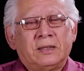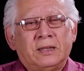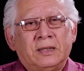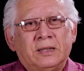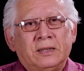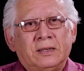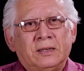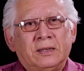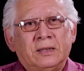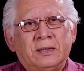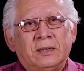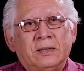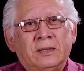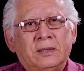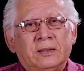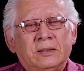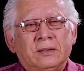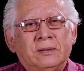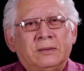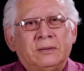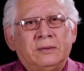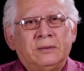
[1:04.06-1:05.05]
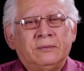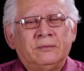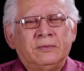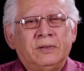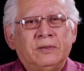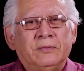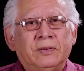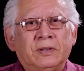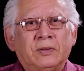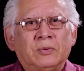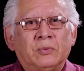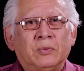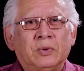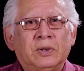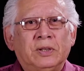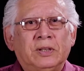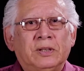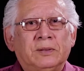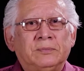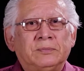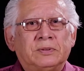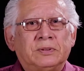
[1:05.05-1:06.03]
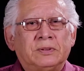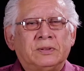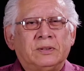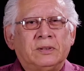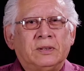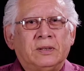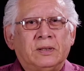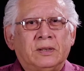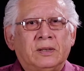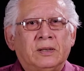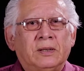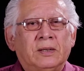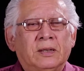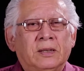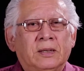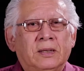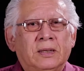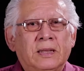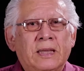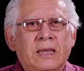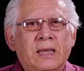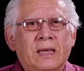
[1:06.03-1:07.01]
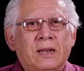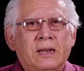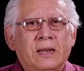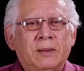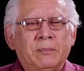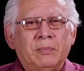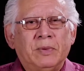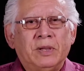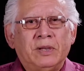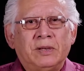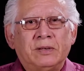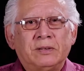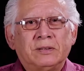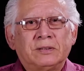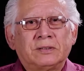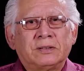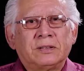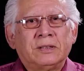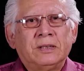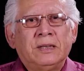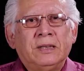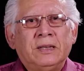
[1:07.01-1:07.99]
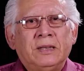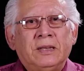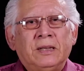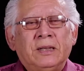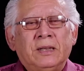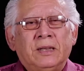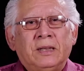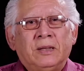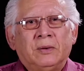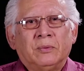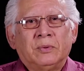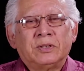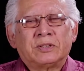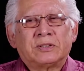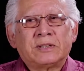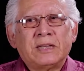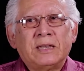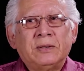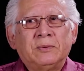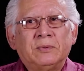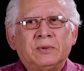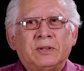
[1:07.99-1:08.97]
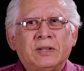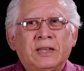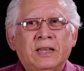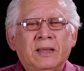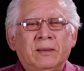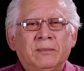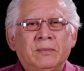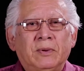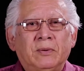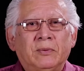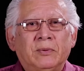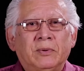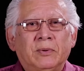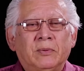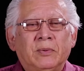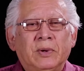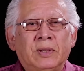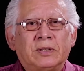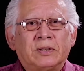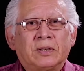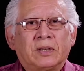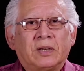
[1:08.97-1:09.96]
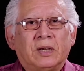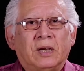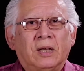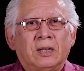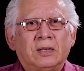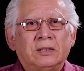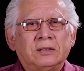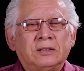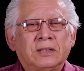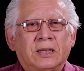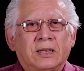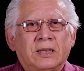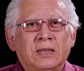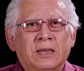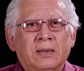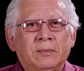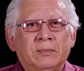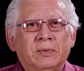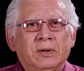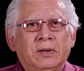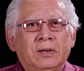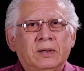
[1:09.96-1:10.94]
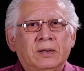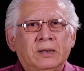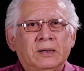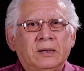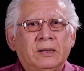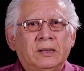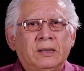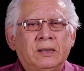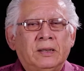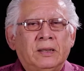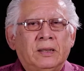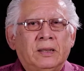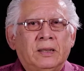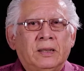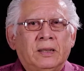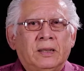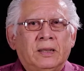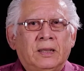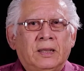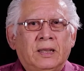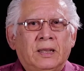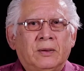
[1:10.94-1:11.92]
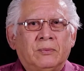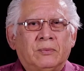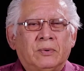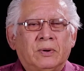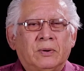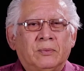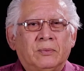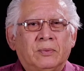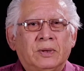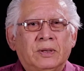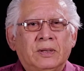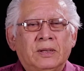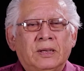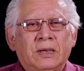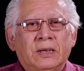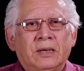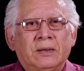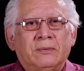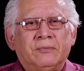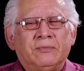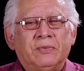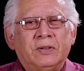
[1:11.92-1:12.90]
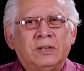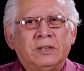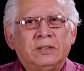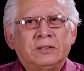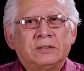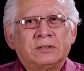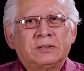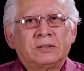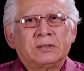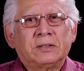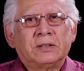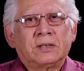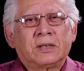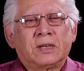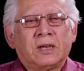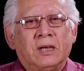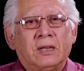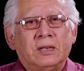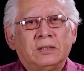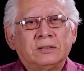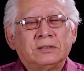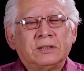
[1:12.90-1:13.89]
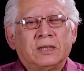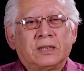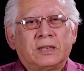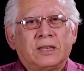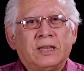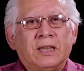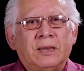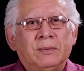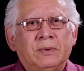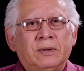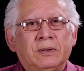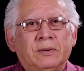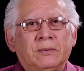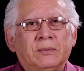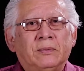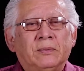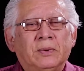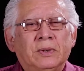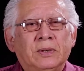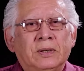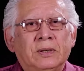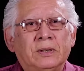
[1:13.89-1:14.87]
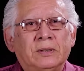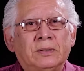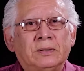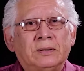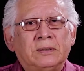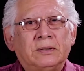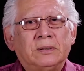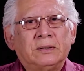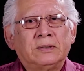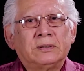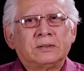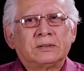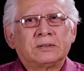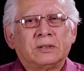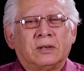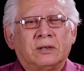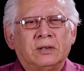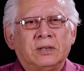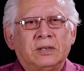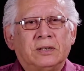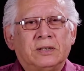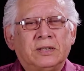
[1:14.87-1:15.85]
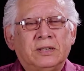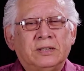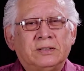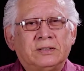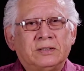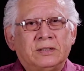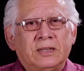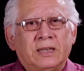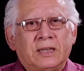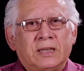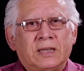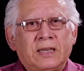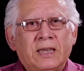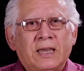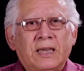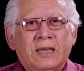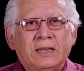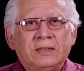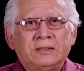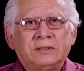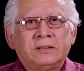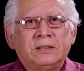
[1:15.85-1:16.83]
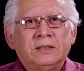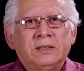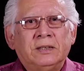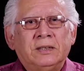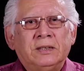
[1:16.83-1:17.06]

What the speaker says: and Vivian Williams, out at Mears. We stayed with them and we went to college at Cameron. And when we finished college at Cameron, we started teaching at Cache.